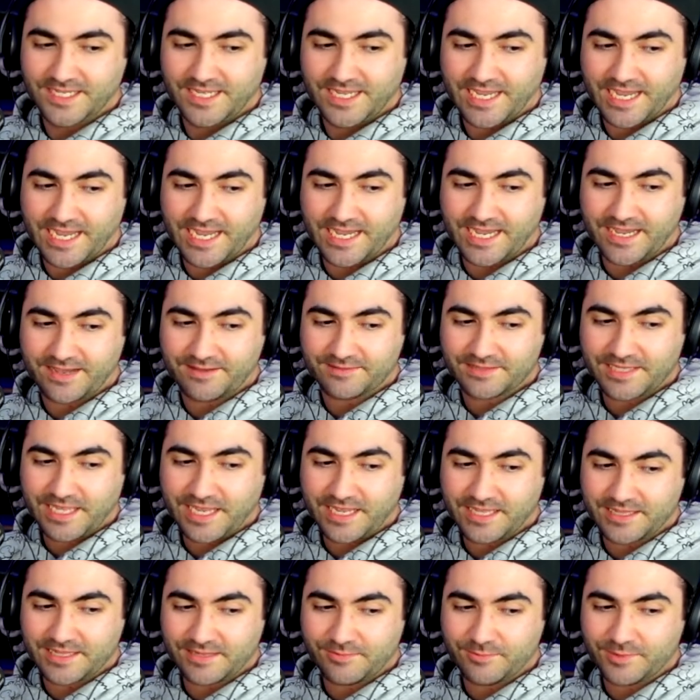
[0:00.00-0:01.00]

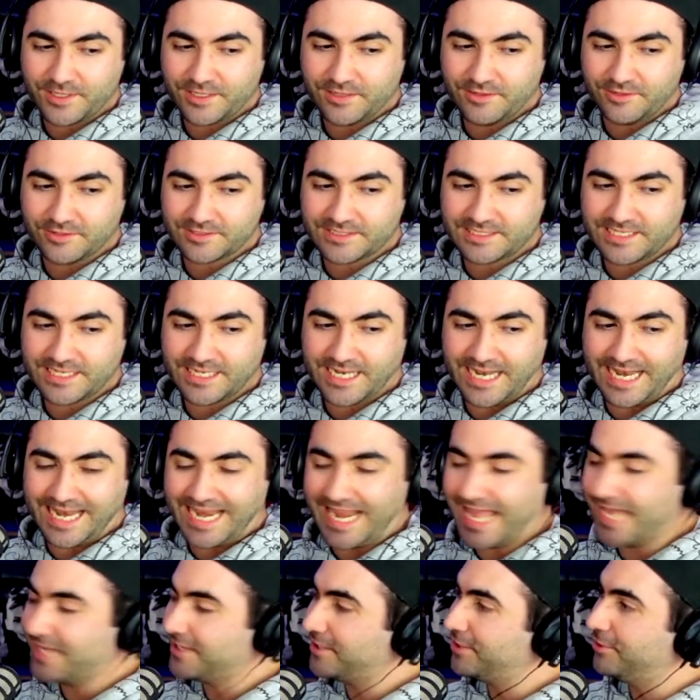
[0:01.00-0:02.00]
And then we looked at
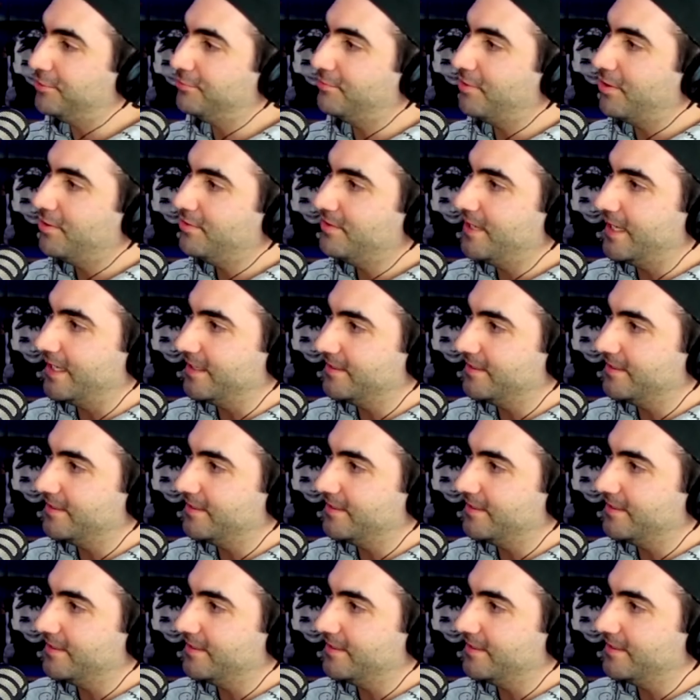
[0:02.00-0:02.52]
La Llorona.